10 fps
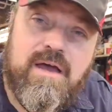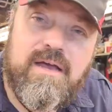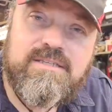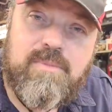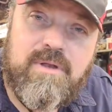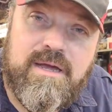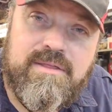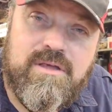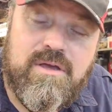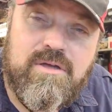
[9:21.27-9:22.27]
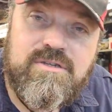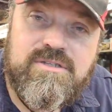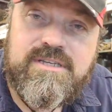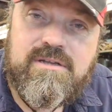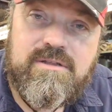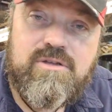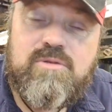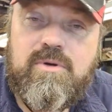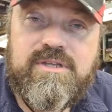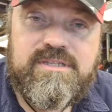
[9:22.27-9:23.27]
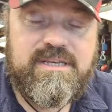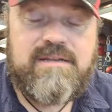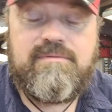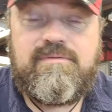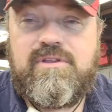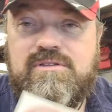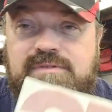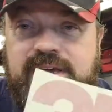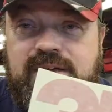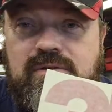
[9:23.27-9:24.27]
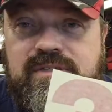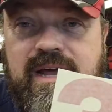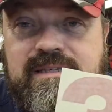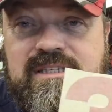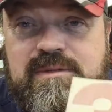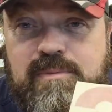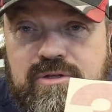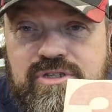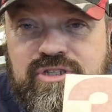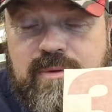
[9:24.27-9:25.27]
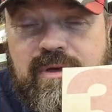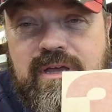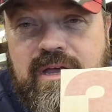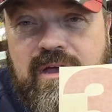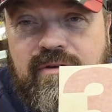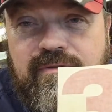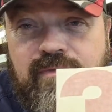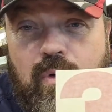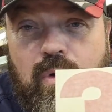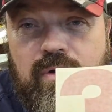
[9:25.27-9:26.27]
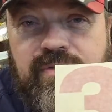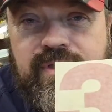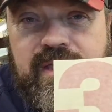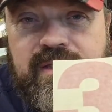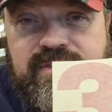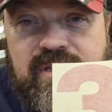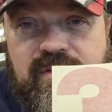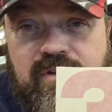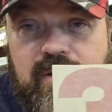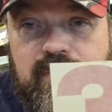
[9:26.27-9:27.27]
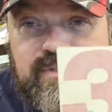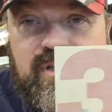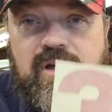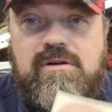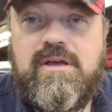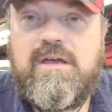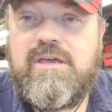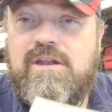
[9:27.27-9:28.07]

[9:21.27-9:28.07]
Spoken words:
are supplying the underseal, the underbody sealant for those vehicles as a sponsorship for the surf clubs. So, you know,